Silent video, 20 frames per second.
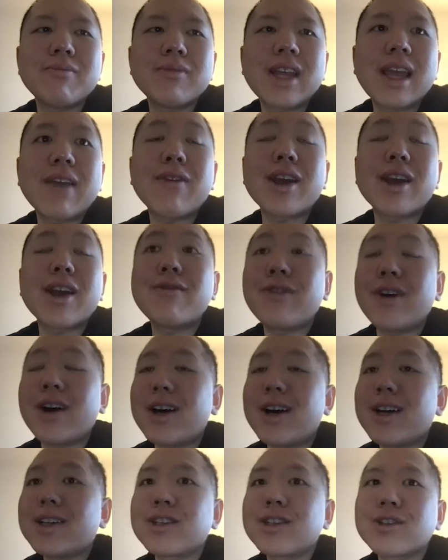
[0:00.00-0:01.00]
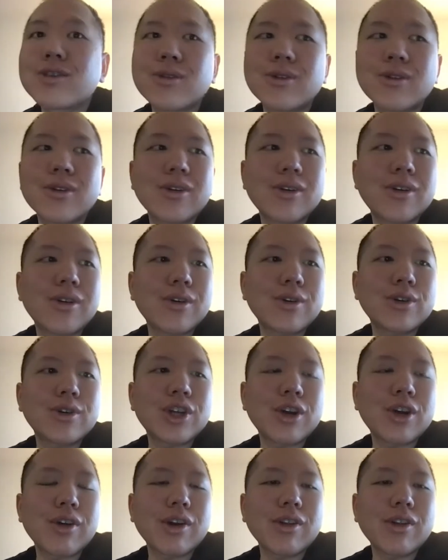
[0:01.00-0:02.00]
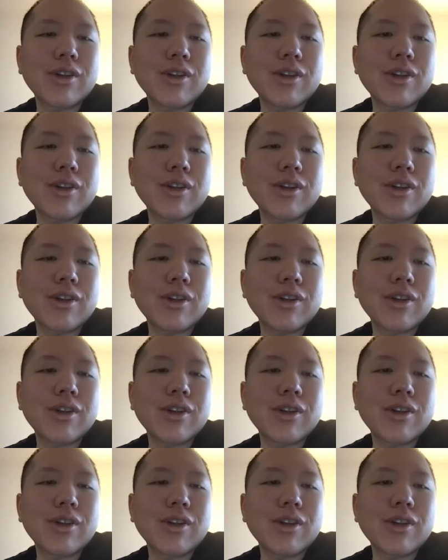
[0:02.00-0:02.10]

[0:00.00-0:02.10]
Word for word: giving advice or or sharing